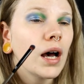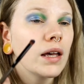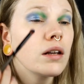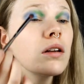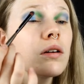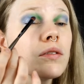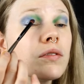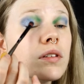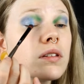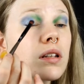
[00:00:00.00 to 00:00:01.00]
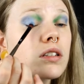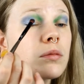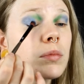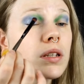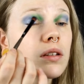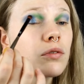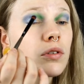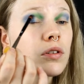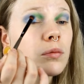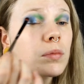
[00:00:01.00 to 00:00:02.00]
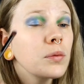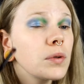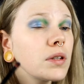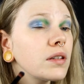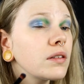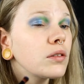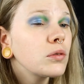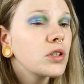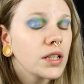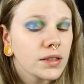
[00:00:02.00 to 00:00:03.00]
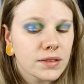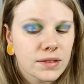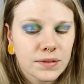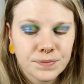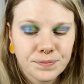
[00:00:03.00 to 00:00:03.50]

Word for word: I don't know if it's such a big difference between these two shades